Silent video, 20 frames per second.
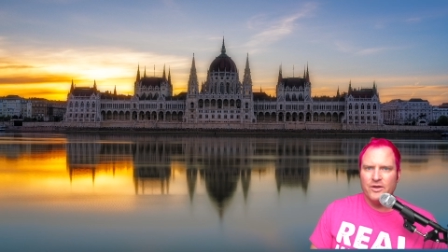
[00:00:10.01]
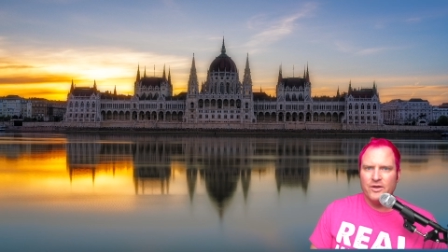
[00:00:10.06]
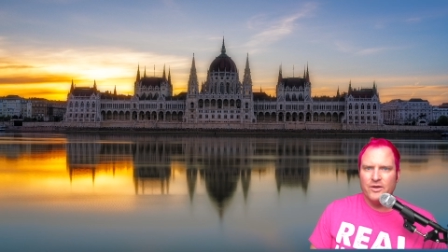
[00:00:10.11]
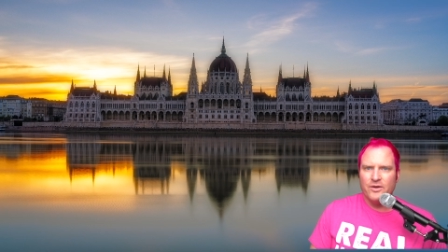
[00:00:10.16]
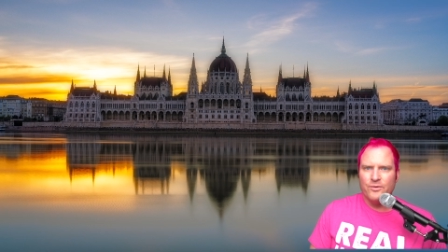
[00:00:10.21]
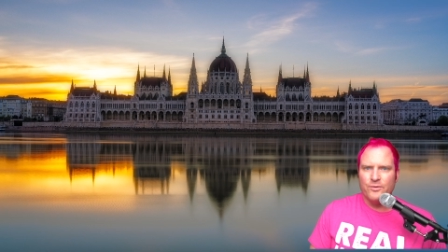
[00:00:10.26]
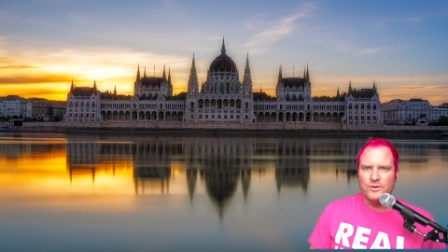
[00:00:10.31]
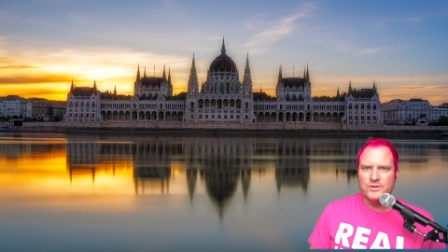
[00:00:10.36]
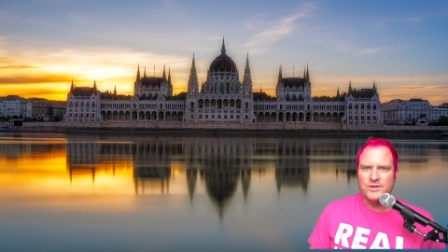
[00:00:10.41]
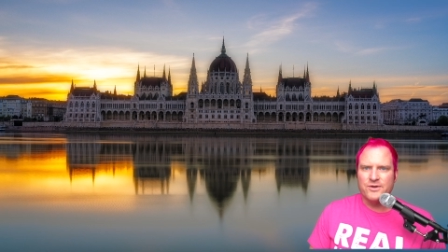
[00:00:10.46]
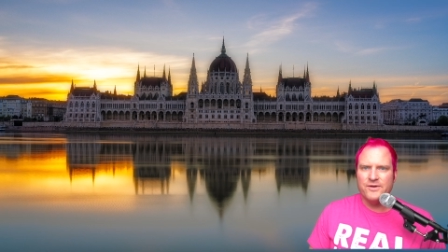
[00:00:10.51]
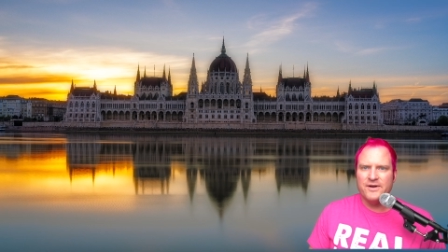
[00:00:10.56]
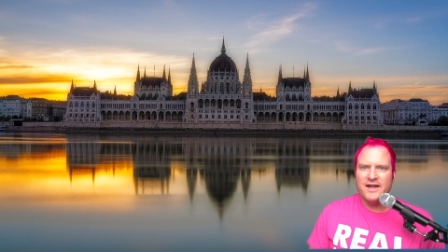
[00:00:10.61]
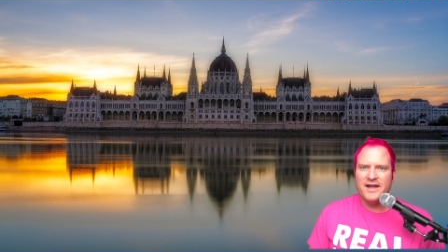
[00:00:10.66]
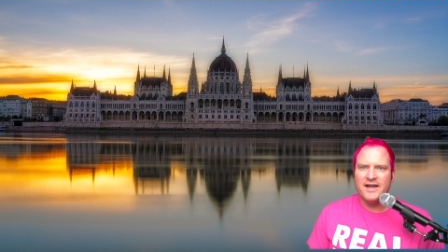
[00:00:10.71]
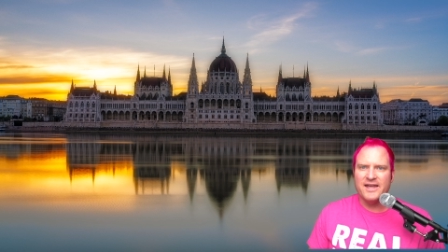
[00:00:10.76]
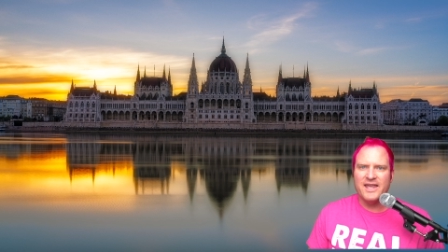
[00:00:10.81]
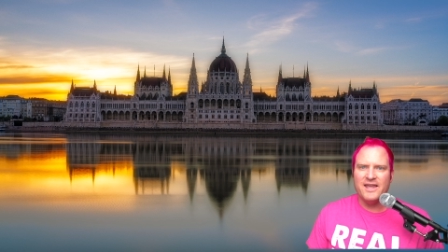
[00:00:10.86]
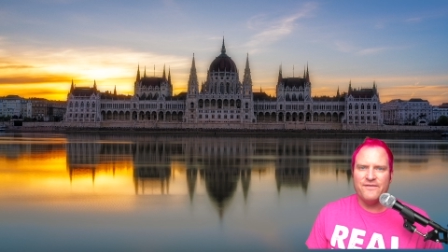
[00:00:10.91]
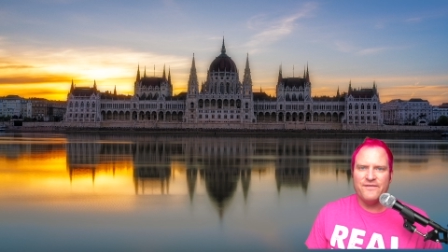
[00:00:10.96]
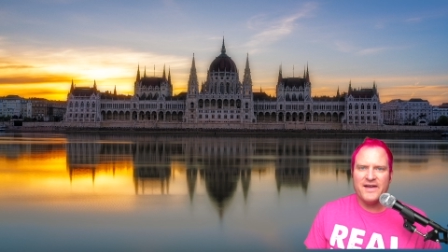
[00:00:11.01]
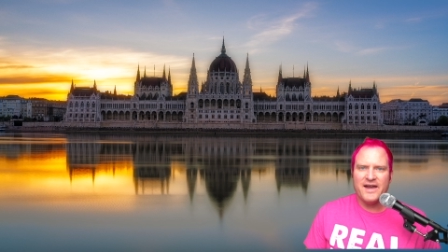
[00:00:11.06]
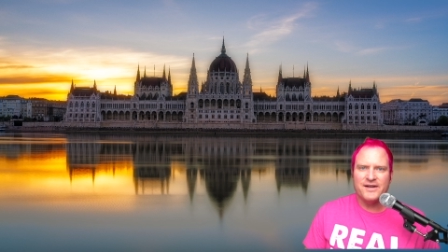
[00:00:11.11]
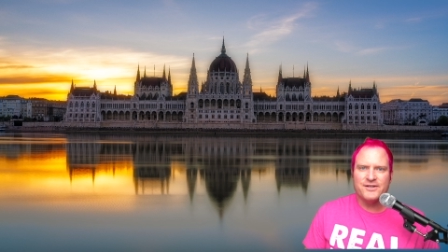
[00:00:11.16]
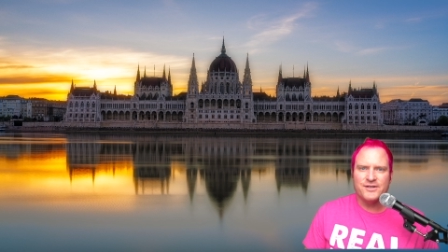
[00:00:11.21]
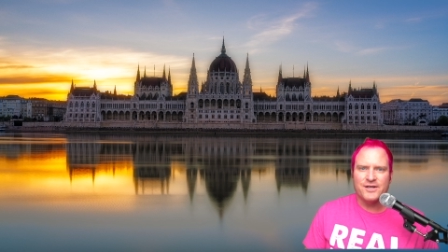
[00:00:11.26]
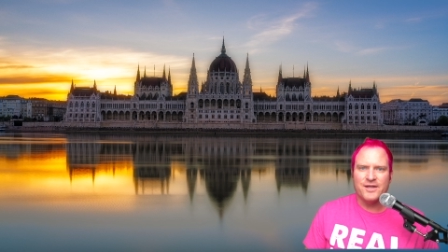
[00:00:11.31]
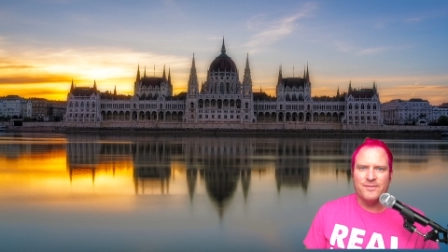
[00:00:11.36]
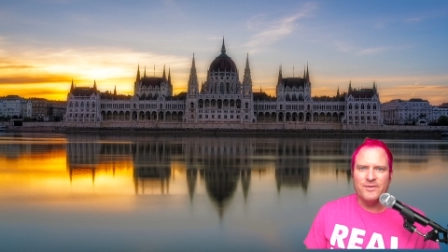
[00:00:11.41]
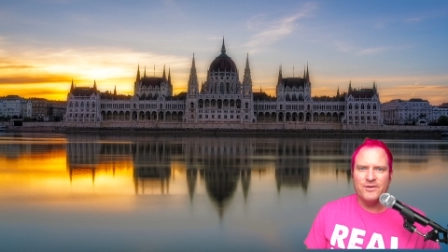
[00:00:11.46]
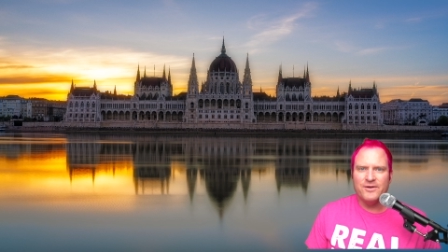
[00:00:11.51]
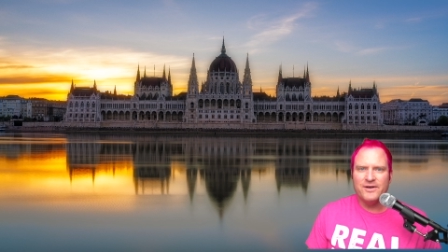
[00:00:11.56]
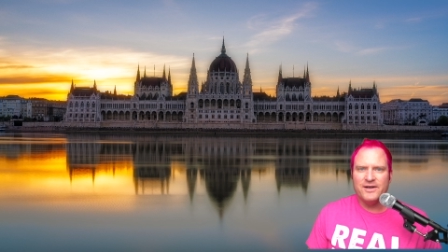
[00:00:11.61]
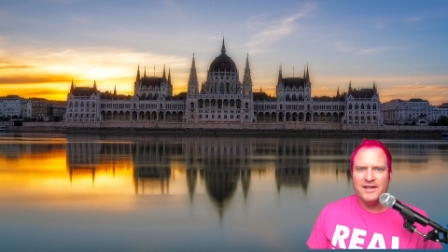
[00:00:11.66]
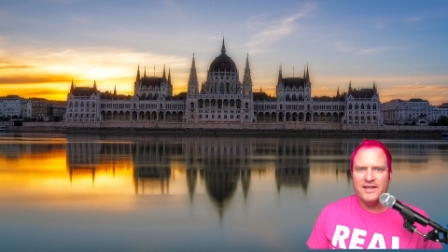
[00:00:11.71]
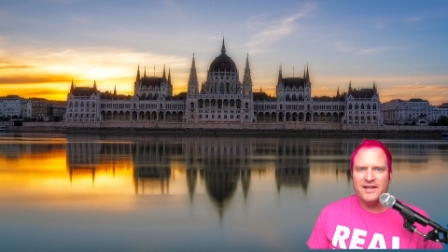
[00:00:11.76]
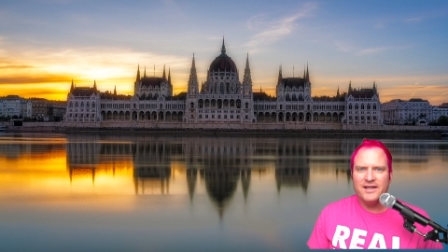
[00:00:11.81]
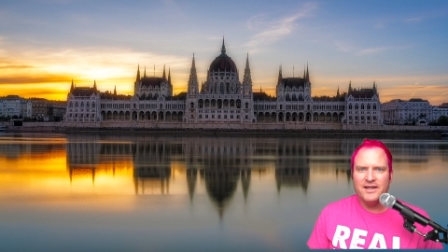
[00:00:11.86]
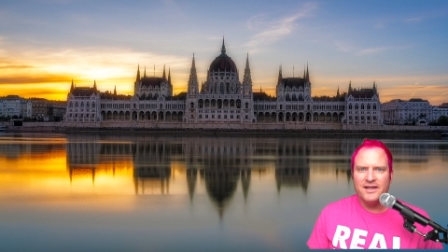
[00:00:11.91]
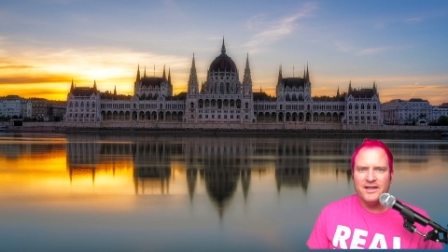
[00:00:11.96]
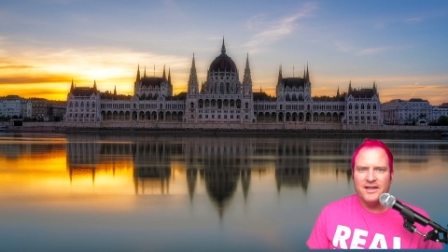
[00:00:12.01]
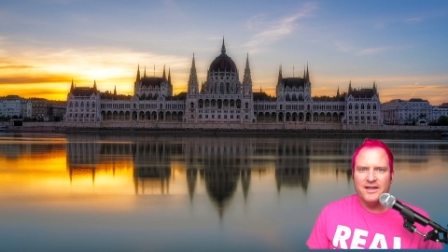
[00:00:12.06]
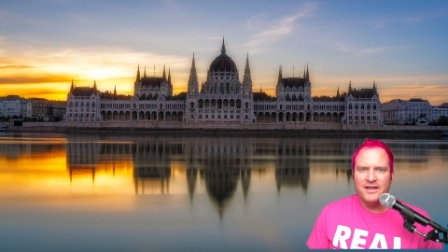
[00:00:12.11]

What's going on, Keyfactor community?